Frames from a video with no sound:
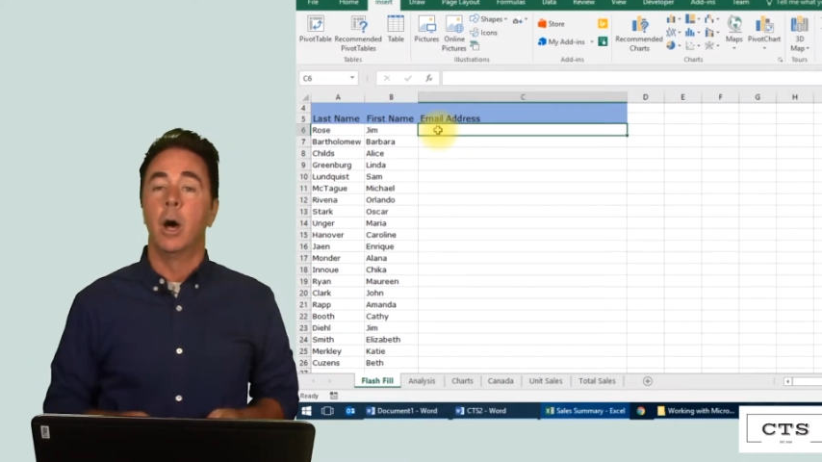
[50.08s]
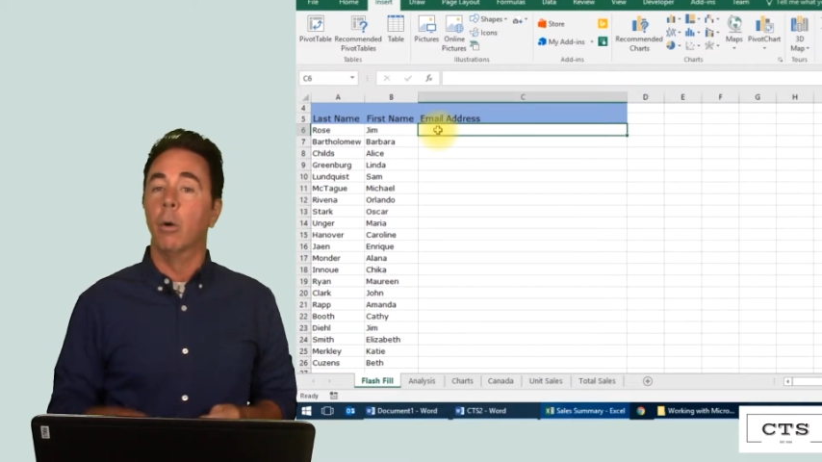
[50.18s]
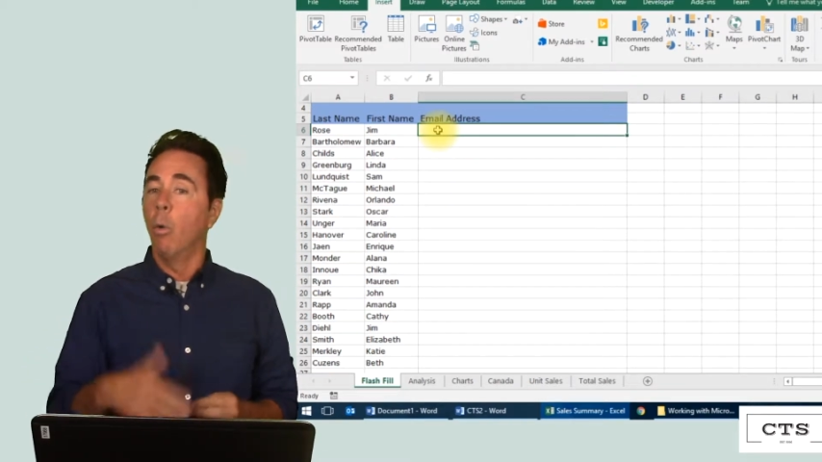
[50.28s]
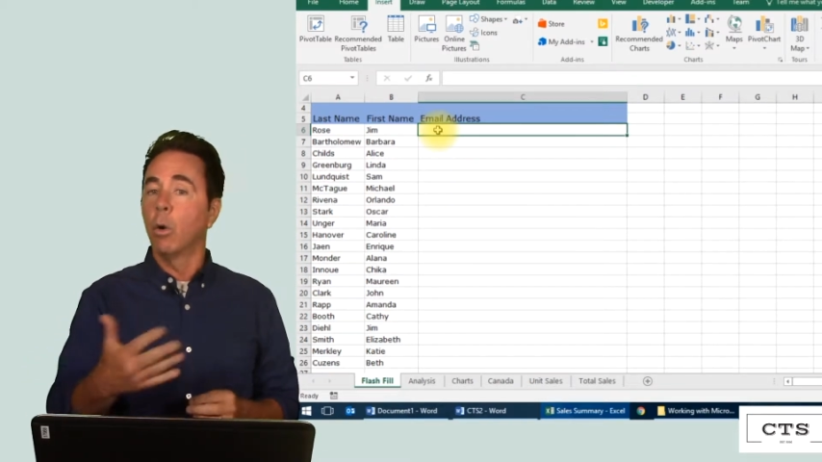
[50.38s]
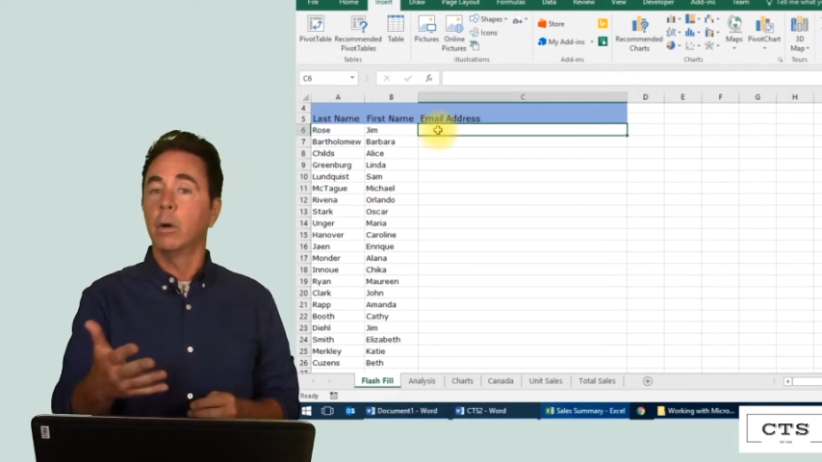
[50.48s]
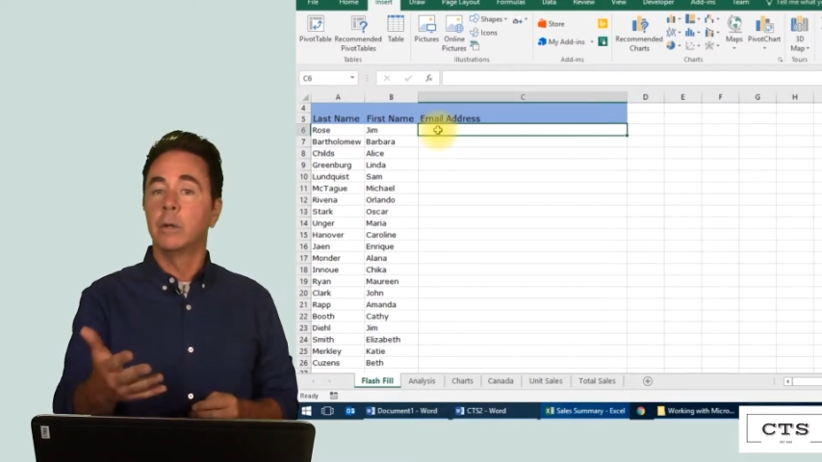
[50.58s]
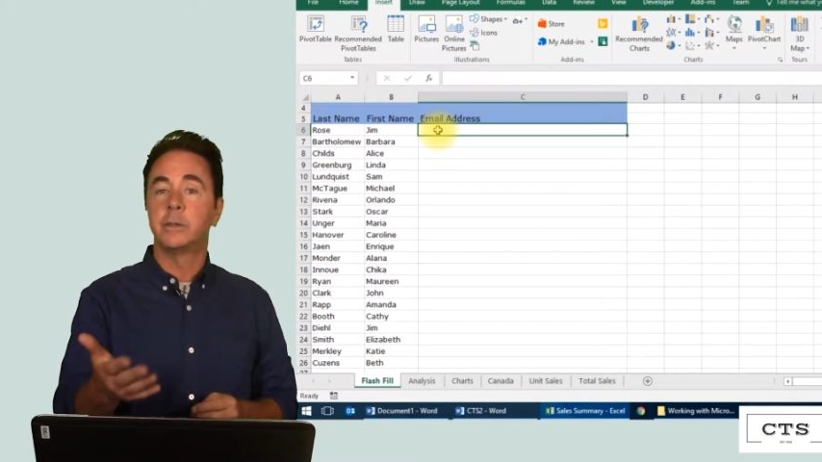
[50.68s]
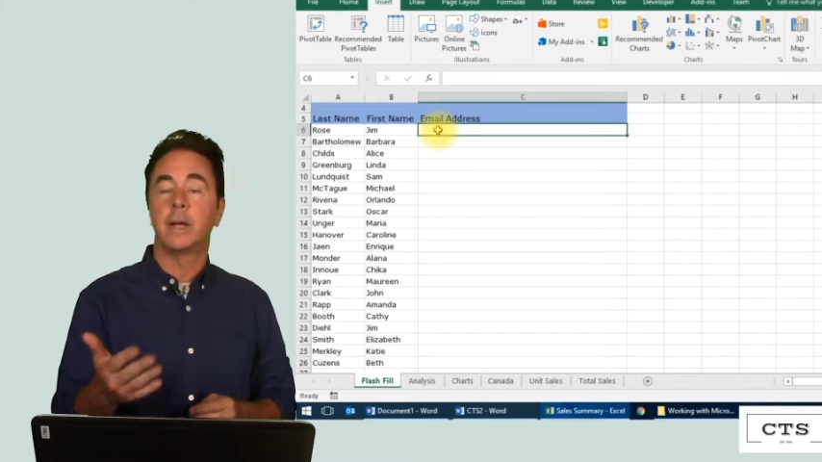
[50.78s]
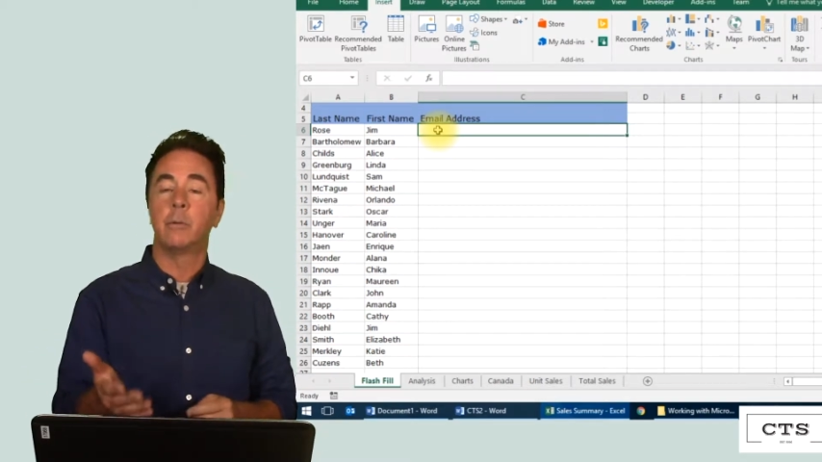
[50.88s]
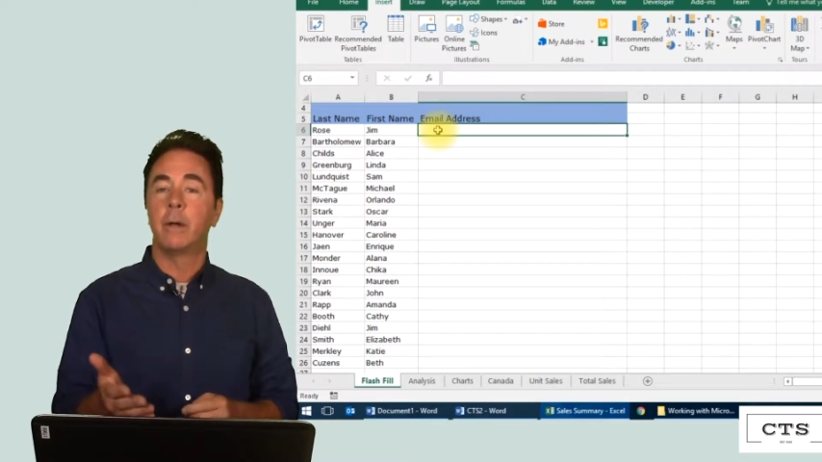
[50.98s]
Or let's
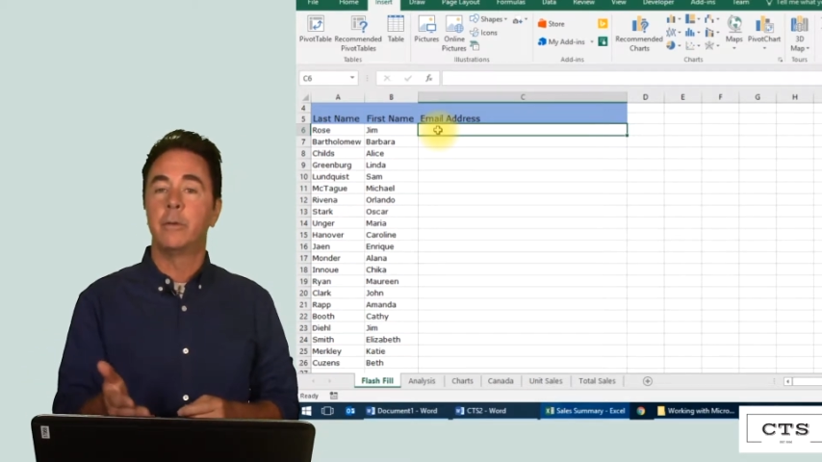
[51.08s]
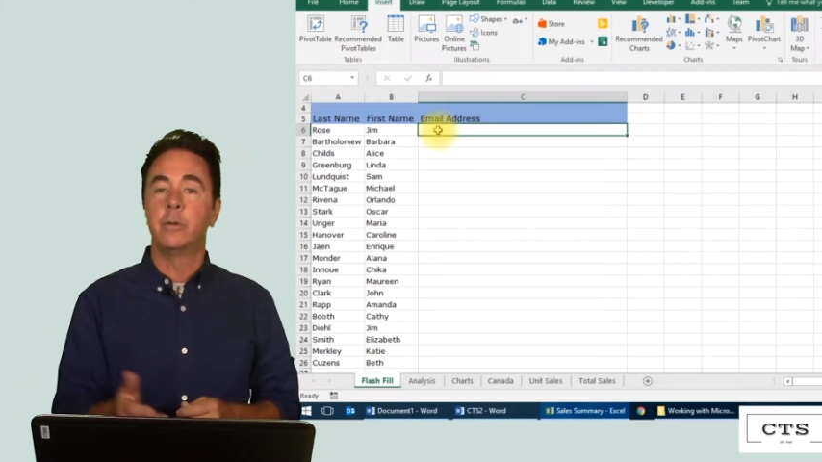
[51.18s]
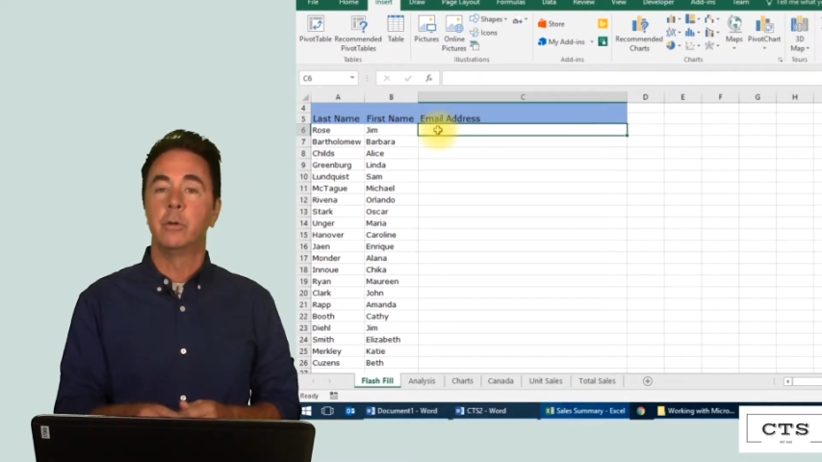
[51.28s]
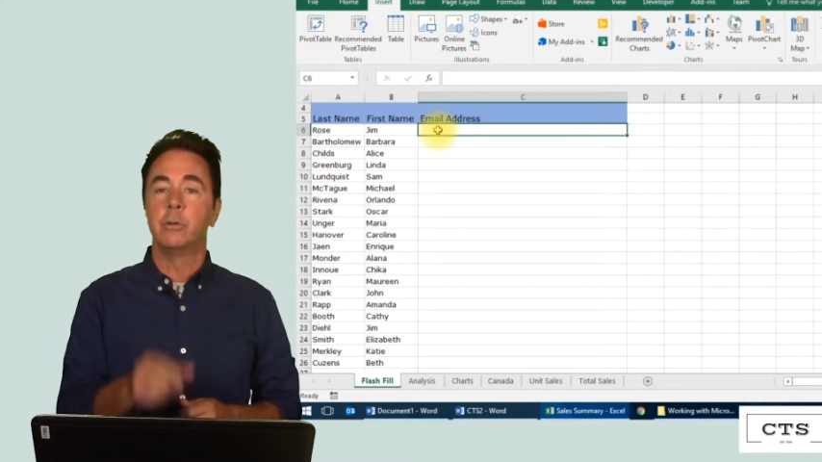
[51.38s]
say I'd rather do